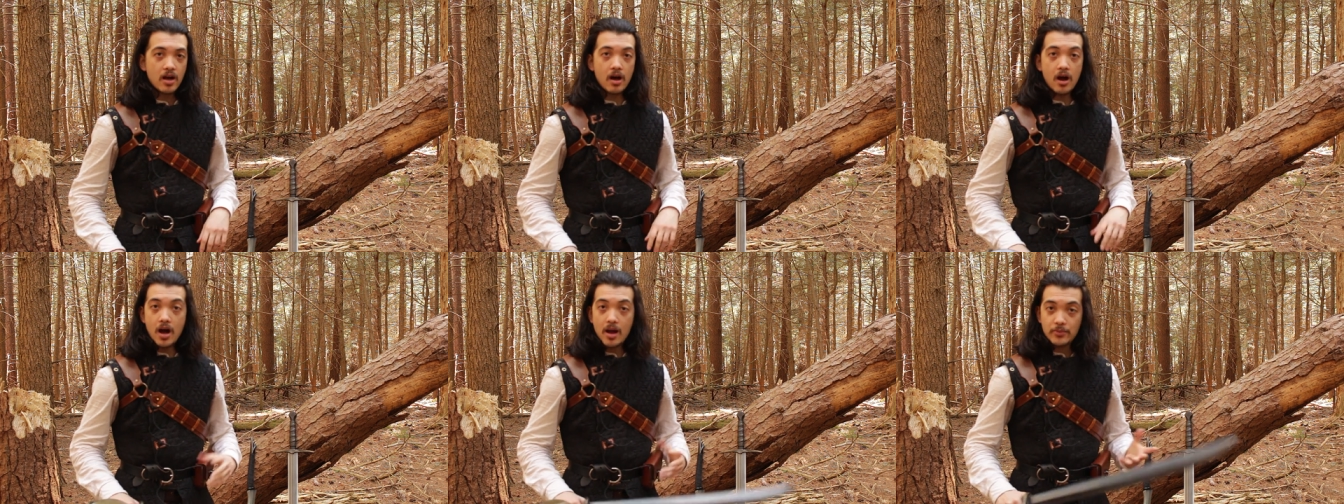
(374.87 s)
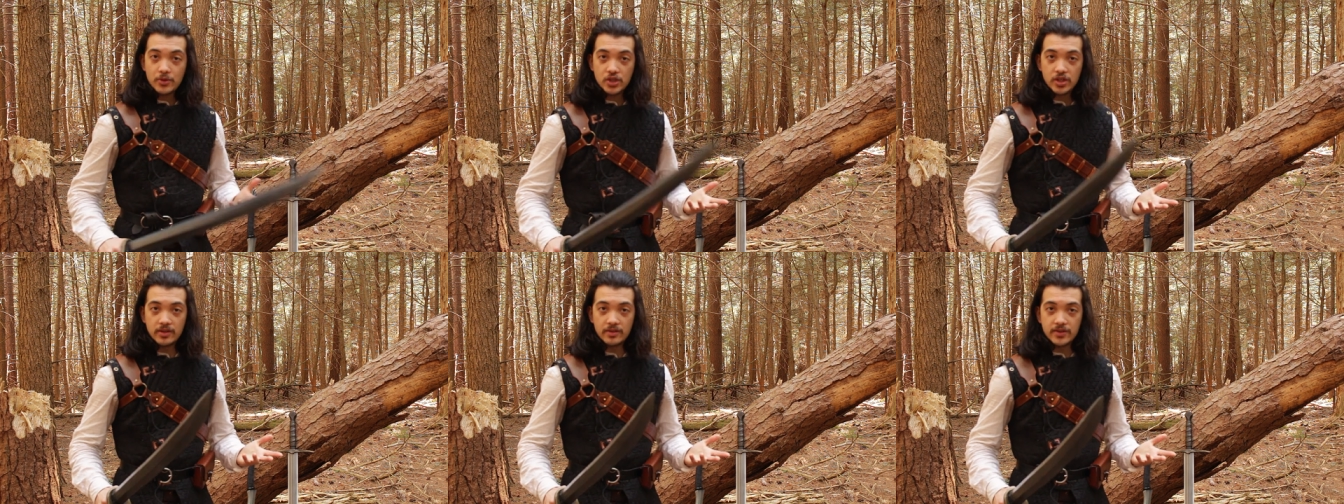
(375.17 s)

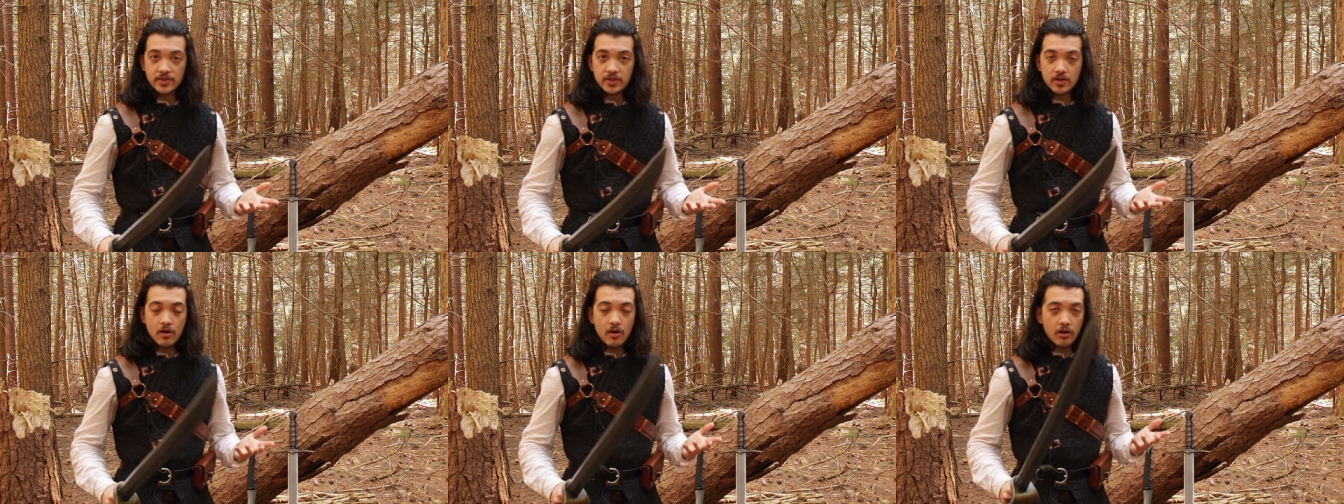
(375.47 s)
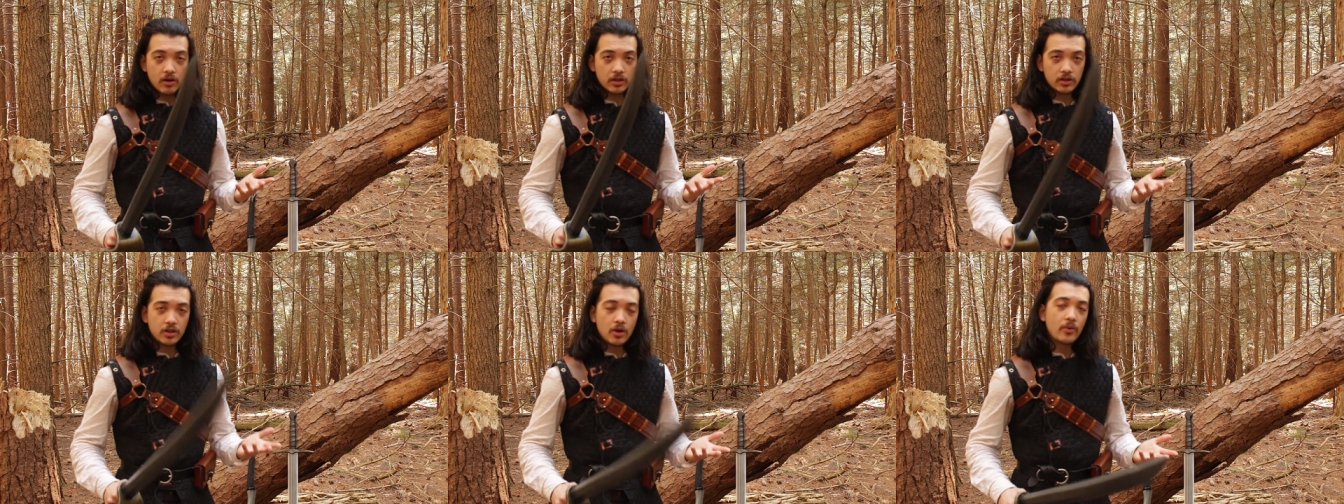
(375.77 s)
options
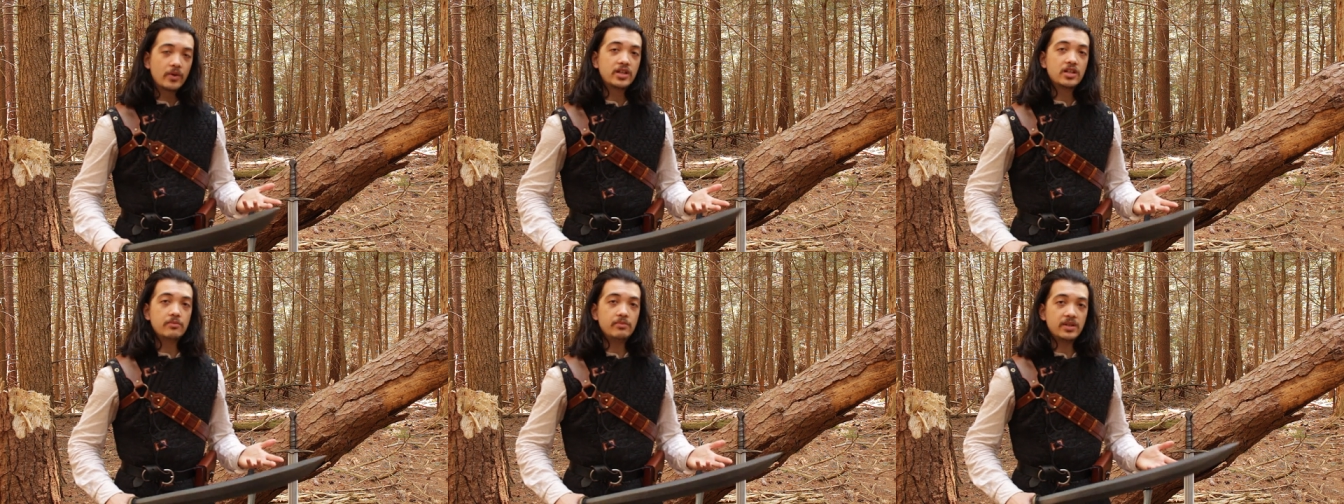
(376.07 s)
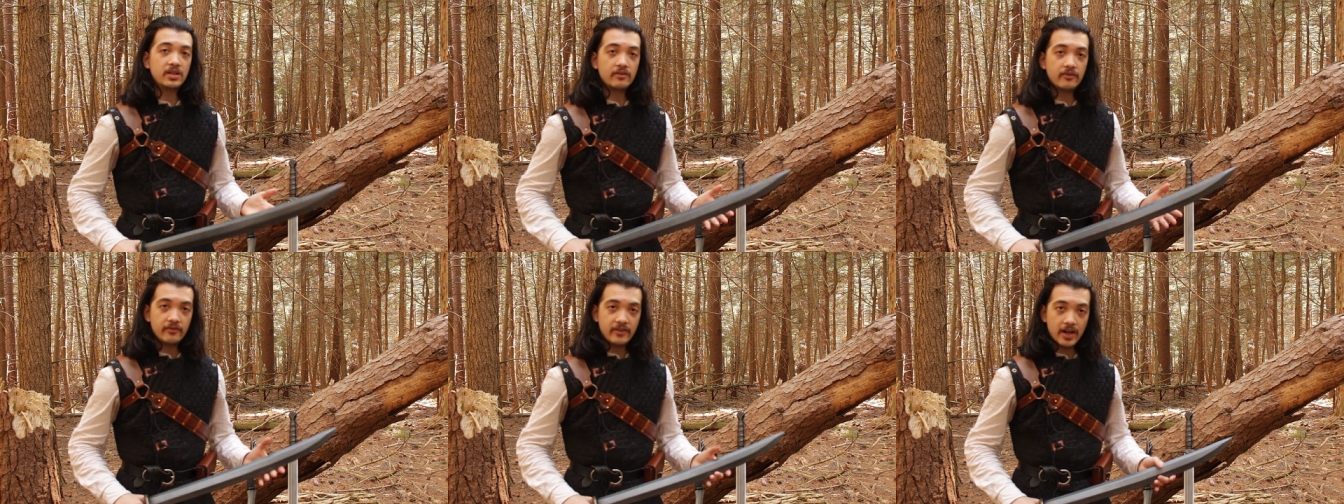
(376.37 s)
are going to
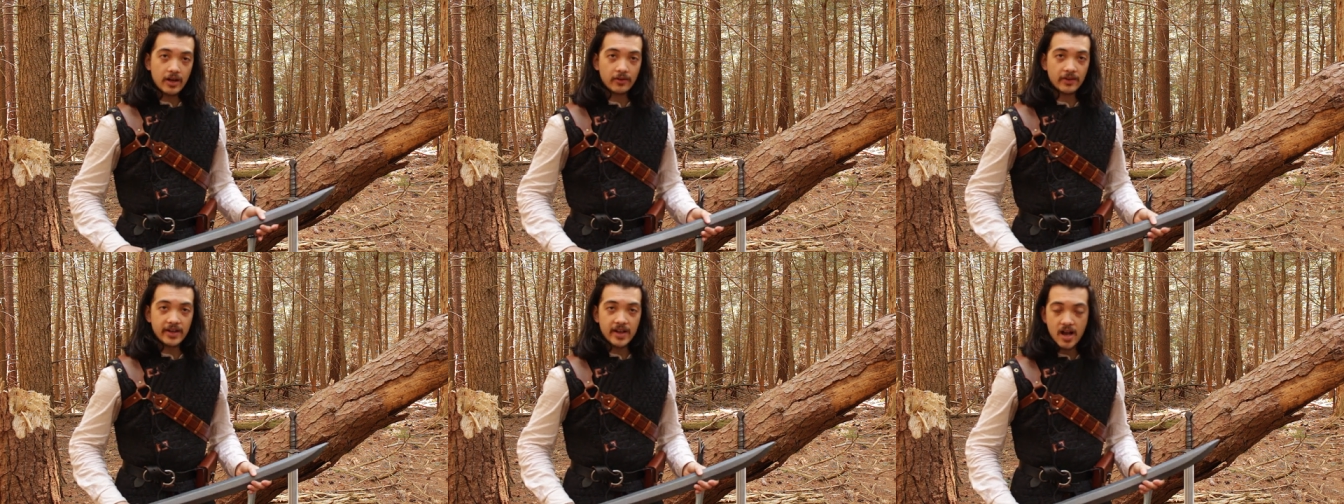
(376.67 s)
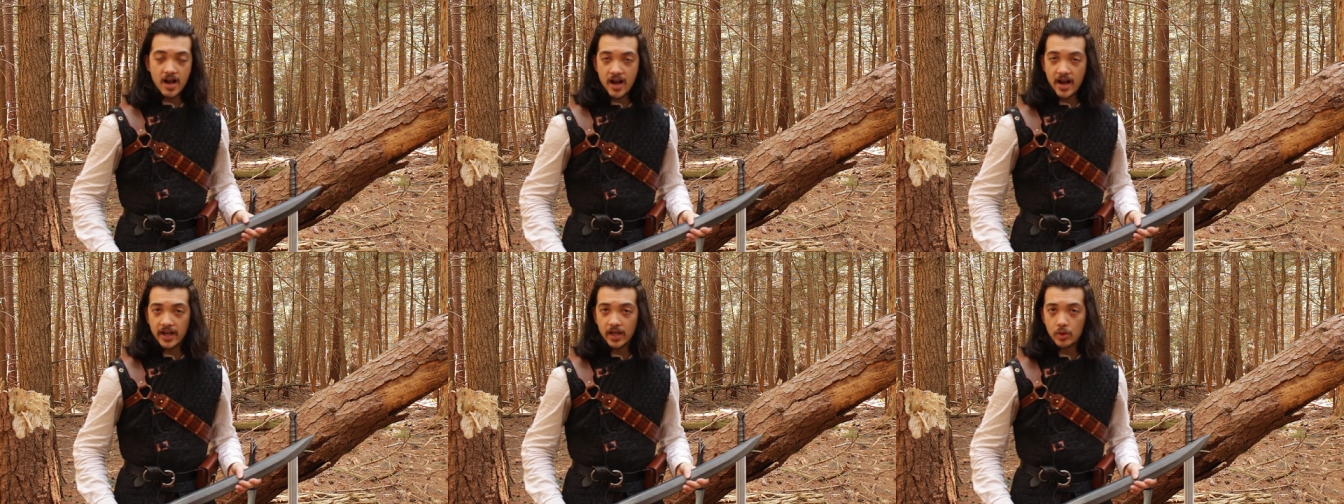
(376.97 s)
be very
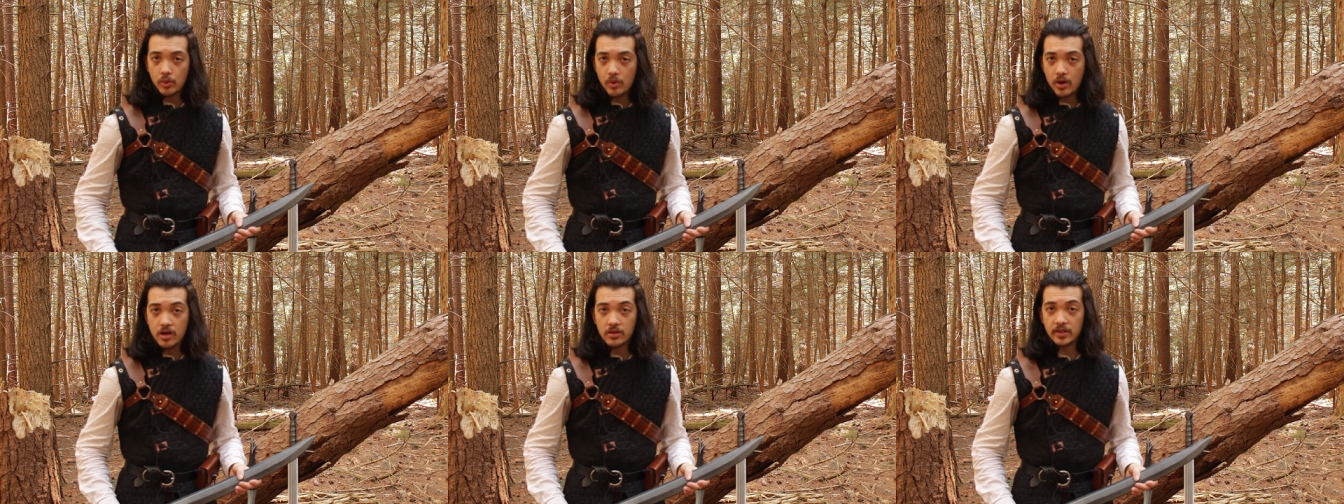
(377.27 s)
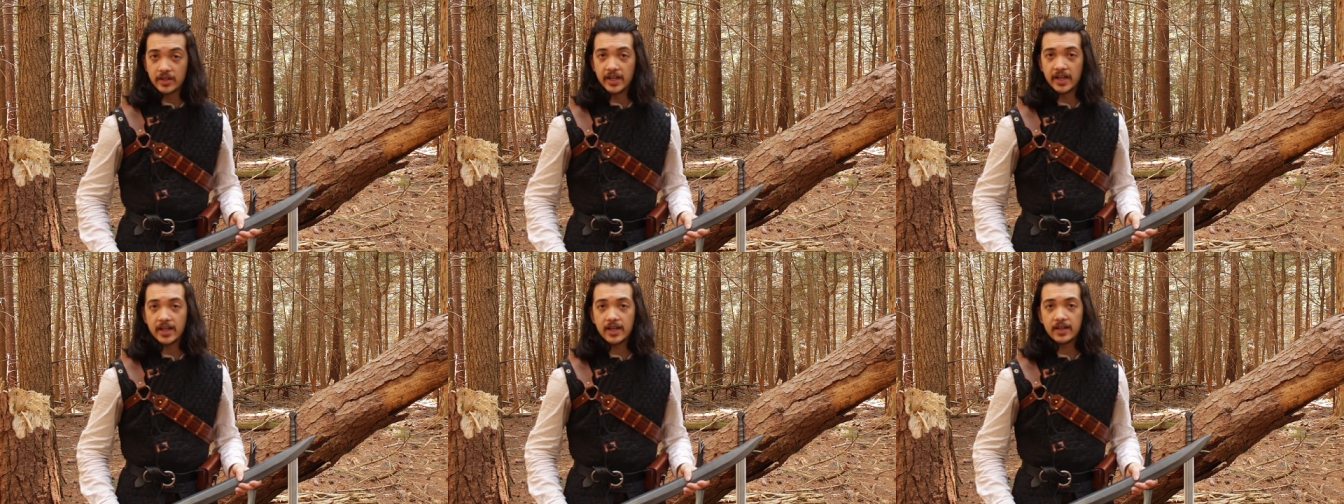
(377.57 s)
high
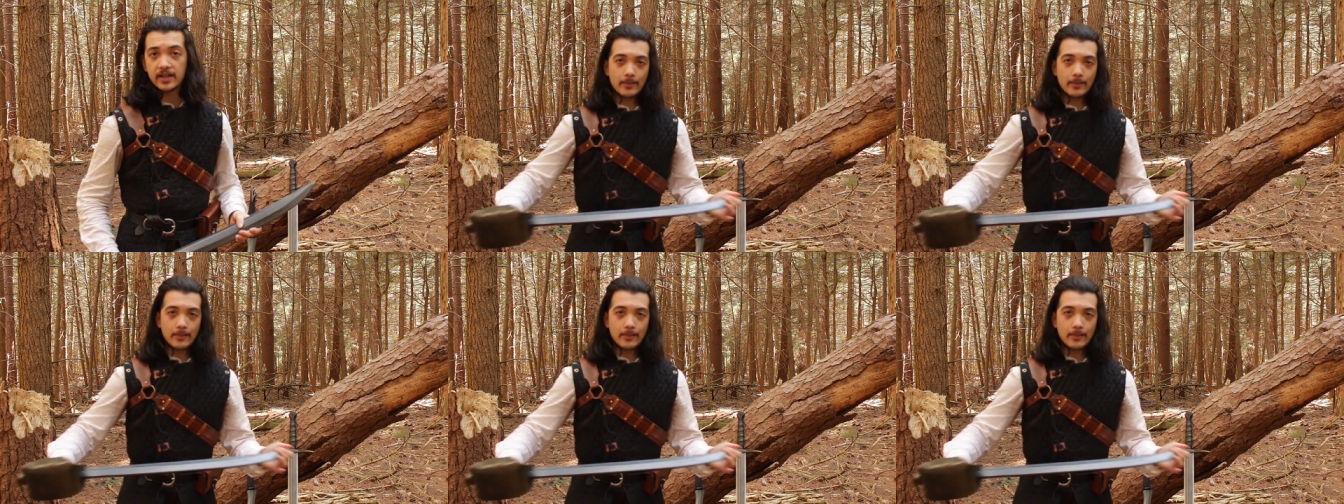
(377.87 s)
quality.